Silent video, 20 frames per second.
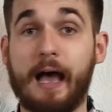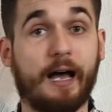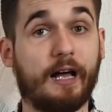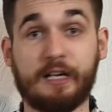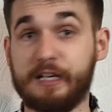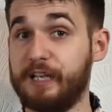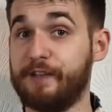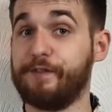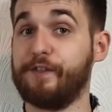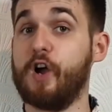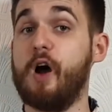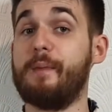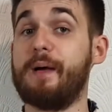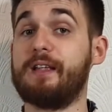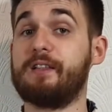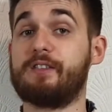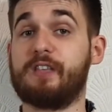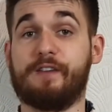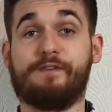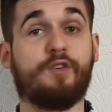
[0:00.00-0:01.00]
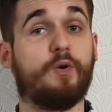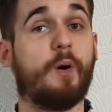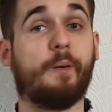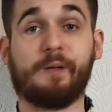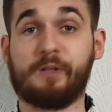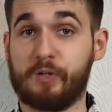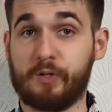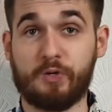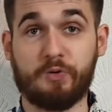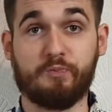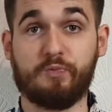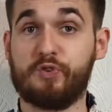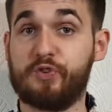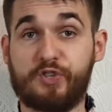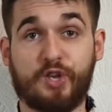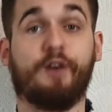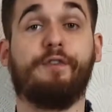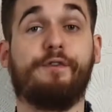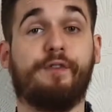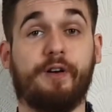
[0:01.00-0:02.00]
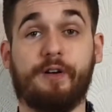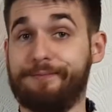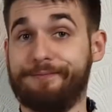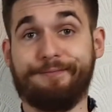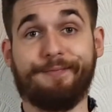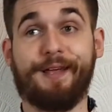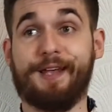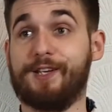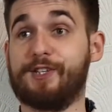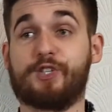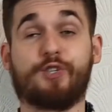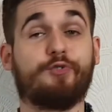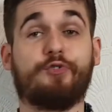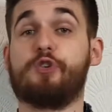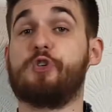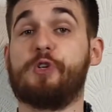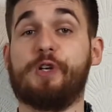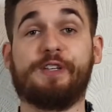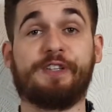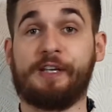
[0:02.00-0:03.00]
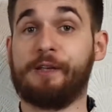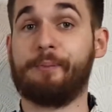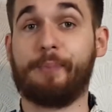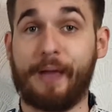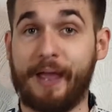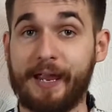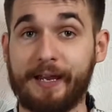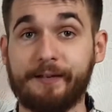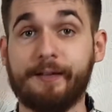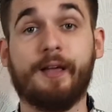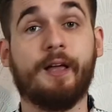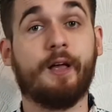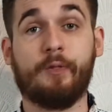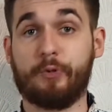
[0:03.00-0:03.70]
Leave comments if you want me to suffer excruciating pain